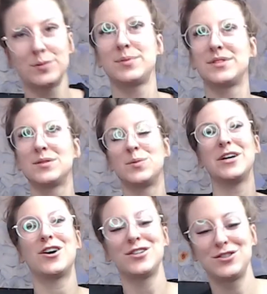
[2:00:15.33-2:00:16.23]
Oops.
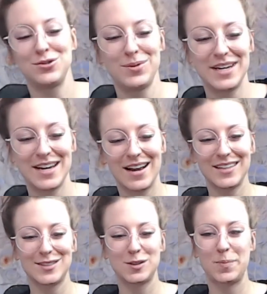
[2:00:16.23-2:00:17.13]
We are doing
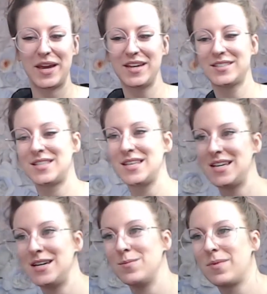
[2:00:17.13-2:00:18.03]
a space
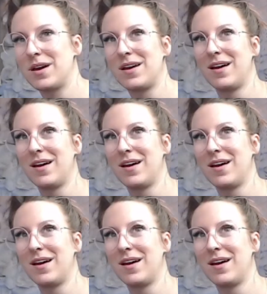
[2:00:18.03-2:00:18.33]
theme.